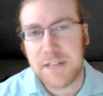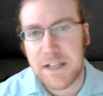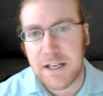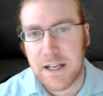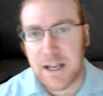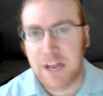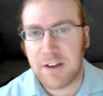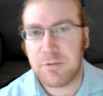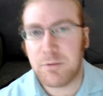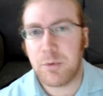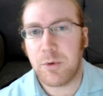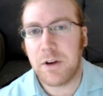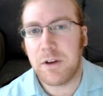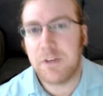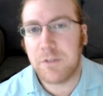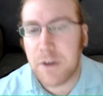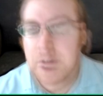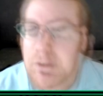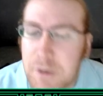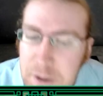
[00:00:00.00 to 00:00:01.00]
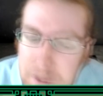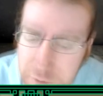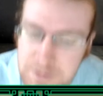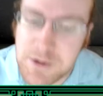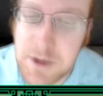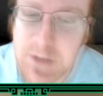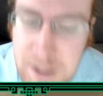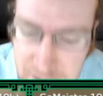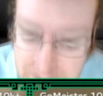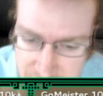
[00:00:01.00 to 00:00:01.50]
and a half point victory.
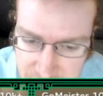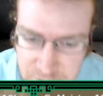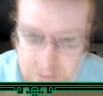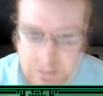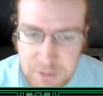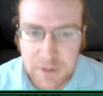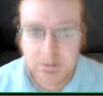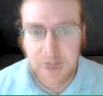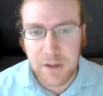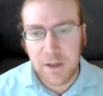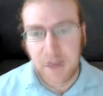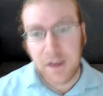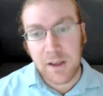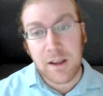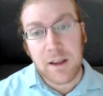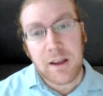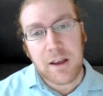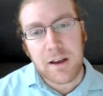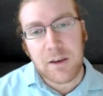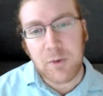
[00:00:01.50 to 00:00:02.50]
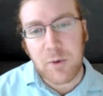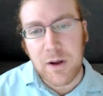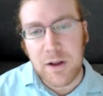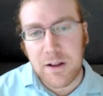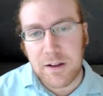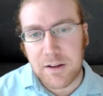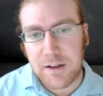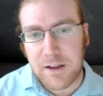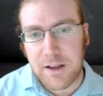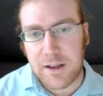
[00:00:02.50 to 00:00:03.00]
Okay, cool.
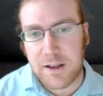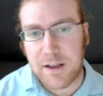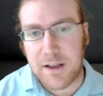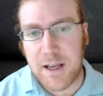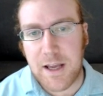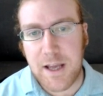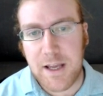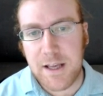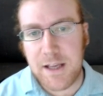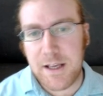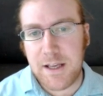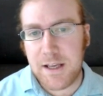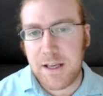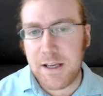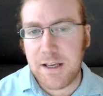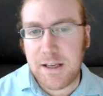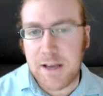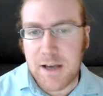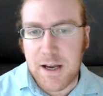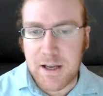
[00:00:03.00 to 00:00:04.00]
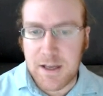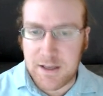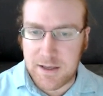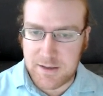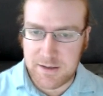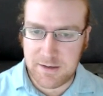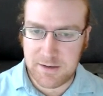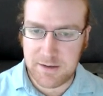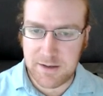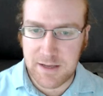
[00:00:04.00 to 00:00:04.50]
Well,
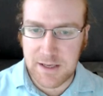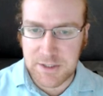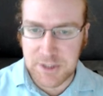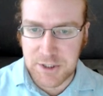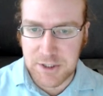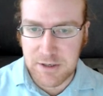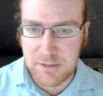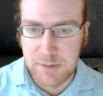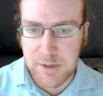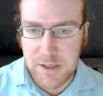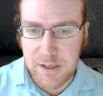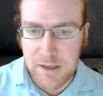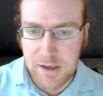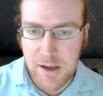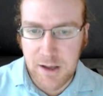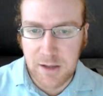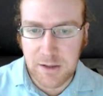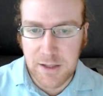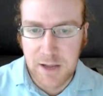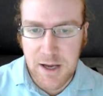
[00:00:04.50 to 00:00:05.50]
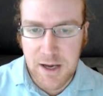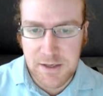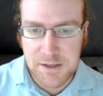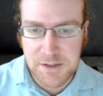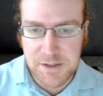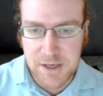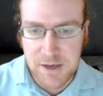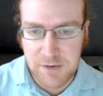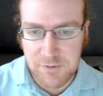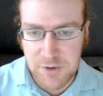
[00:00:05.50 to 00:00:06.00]
that should have been a
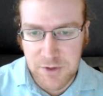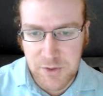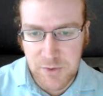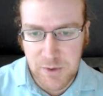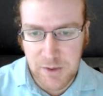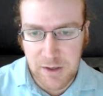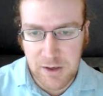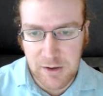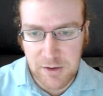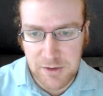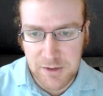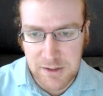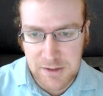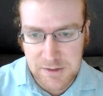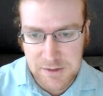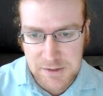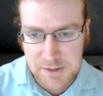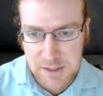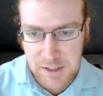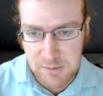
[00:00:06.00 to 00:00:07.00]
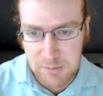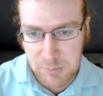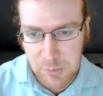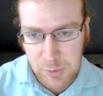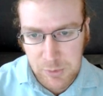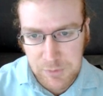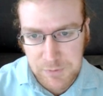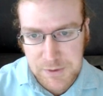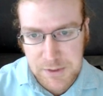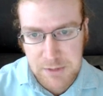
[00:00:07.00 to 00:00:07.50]
loss after doing all these dumb
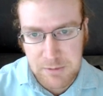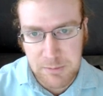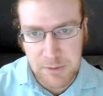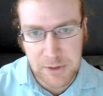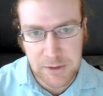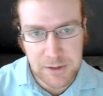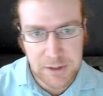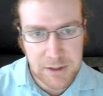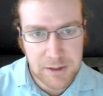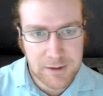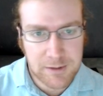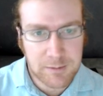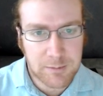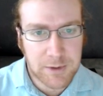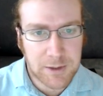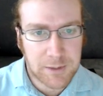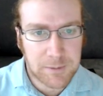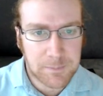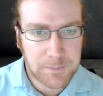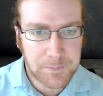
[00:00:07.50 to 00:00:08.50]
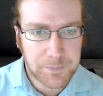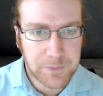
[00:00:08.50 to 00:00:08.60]
moves in the middle here, but